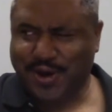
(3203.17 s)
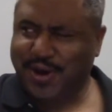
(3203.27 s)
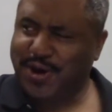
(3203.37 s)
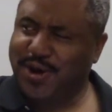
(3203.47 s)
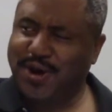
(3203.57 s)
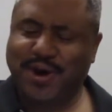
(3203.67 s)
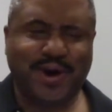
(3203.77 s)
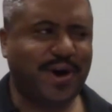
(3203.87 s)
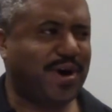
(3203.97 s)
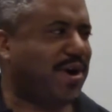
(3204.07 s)
he invented
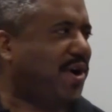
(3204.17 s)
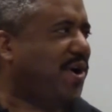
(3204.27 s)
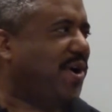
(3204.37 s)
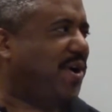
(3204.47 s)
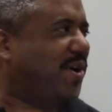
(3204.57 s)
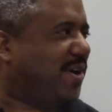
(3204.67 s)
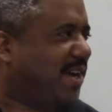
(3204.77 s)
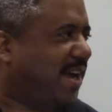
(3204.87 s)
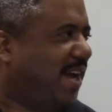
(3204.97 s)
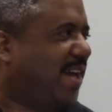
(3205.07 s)
a lot of peanut
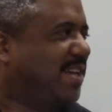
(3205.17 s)
stuff.